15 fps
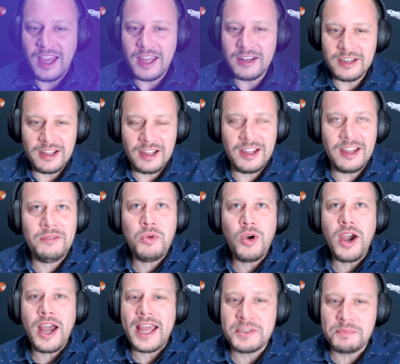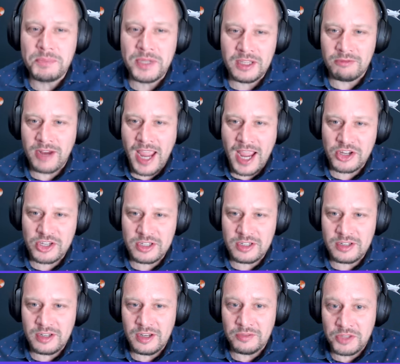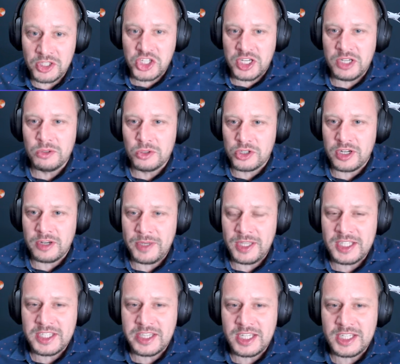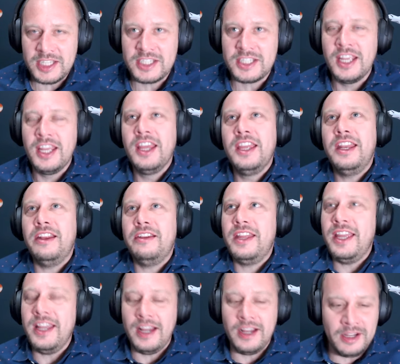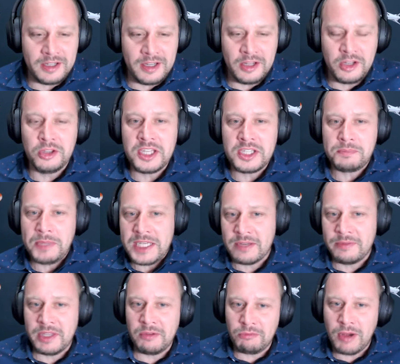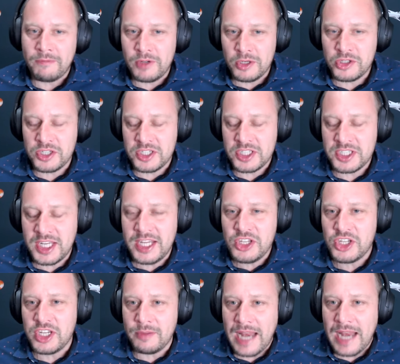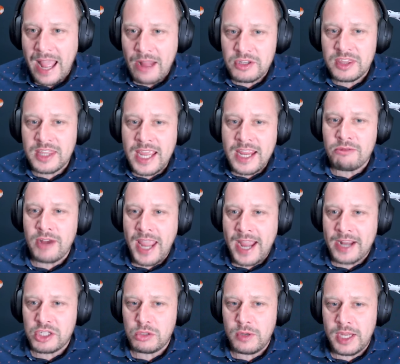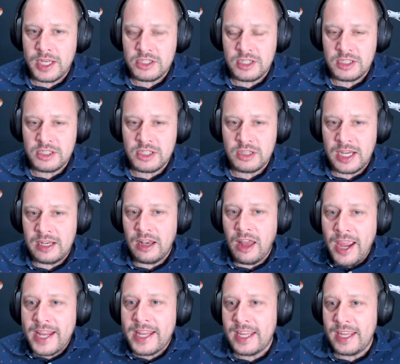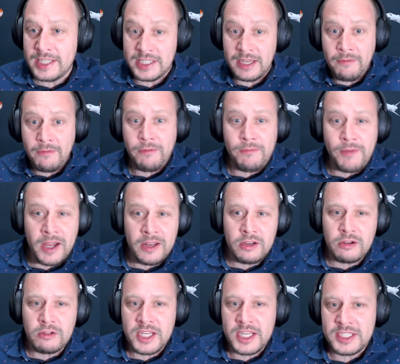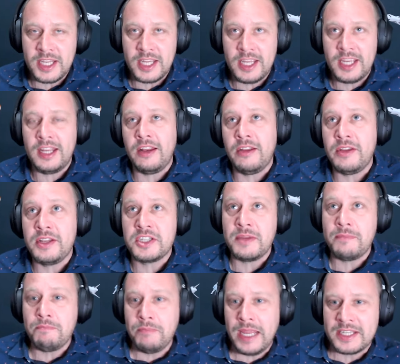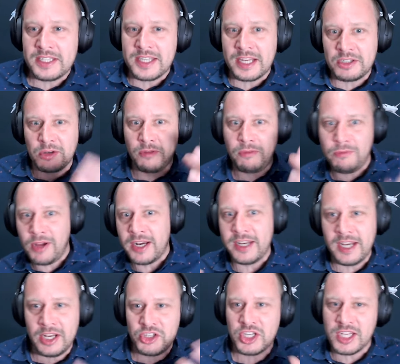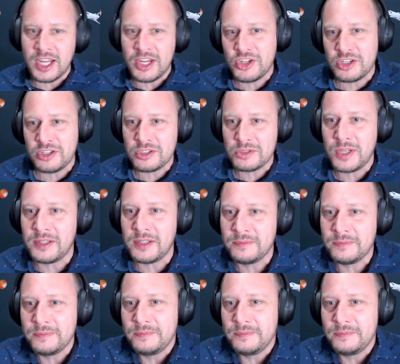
And what has been the reaction of the children? I mean, this is, could this be something that Revolution is teaching? I mean, how did they react to it? Do they like it? Is it fun, or is it, does it mix that sort of fun and education as well?